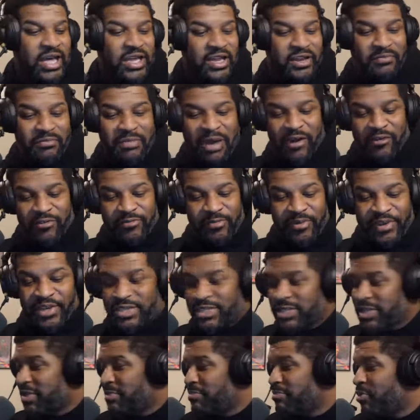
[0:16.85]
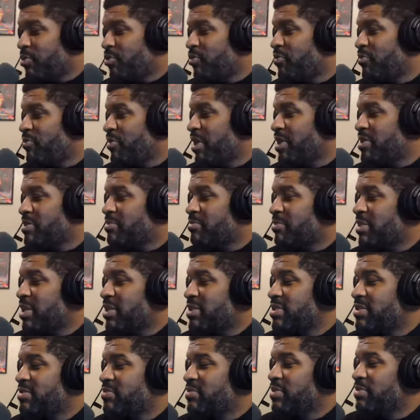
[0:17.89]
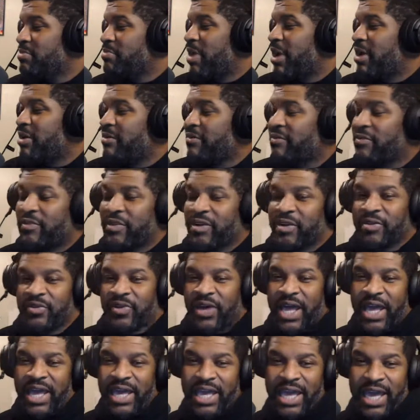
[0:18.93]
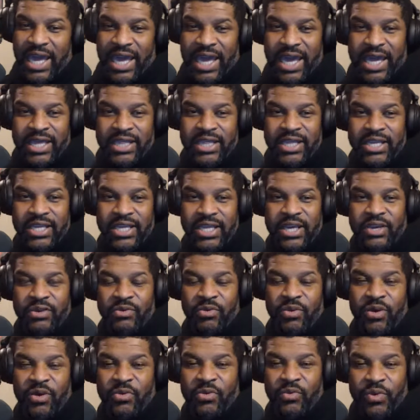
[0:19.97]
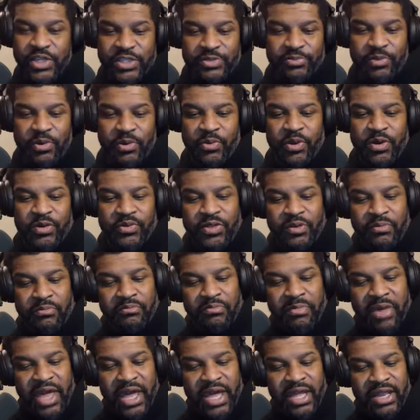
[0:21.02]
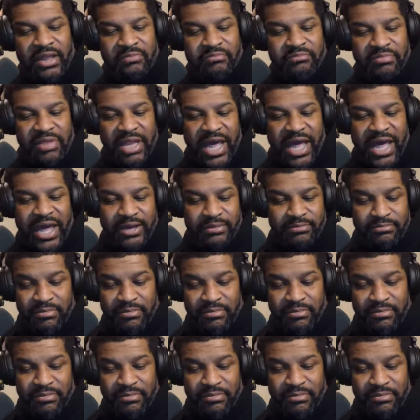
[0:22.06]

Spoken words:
the mouthpiece of the movement, the militant with a microphone, aka the Negro Whisperer, the man in black.